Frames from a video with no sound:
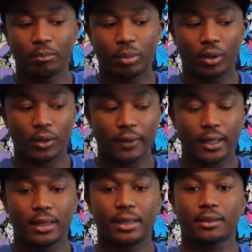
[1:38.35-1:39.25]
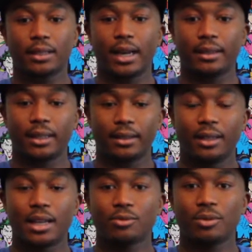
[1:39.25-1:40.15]
But I
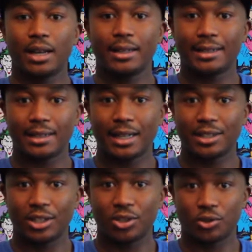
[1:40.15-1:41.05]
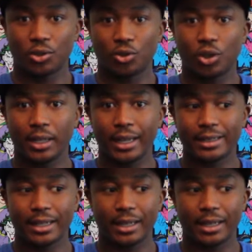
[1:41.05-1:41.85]
think that's where Alexis Sanchez should go next,